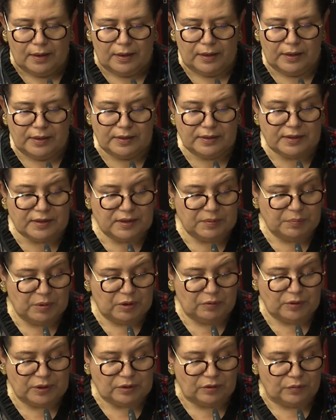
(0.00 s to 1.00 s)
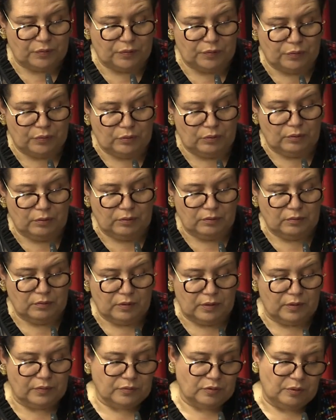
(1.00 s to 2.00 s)
In the spirit of fall
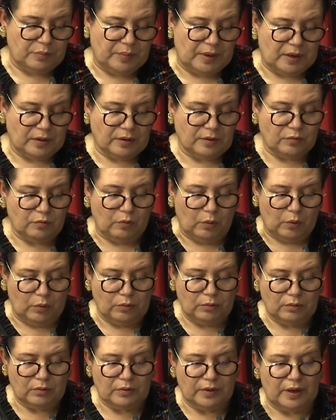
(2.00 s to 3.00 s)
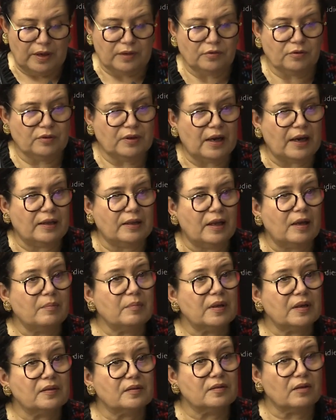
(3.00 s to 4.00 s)
of the Berlin Wall and the
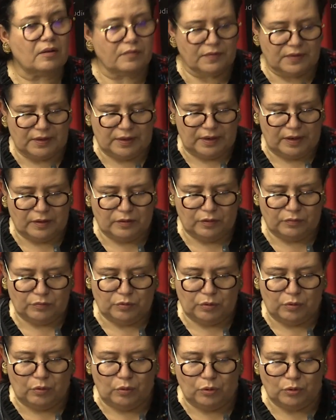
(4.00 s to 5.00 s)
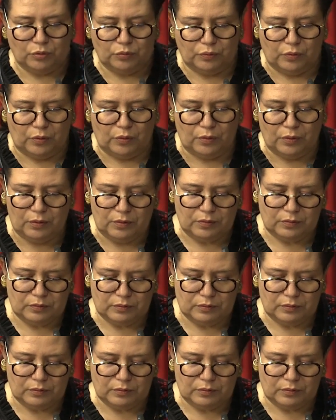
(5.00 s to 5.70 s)
dynamics of the end of the Cold War,